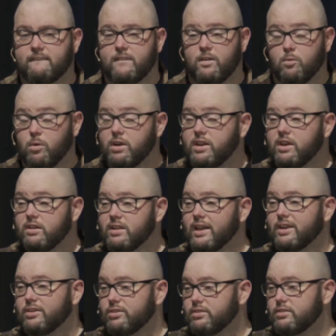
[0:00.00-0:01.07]
One year
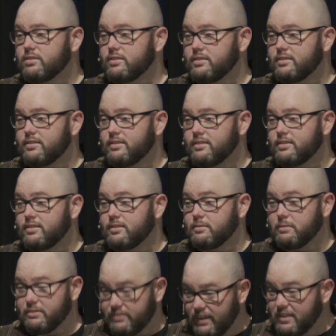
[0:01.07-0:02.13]
later,
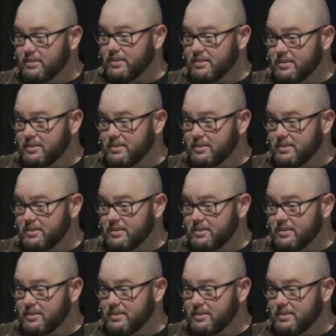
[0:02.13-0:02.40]
we found it.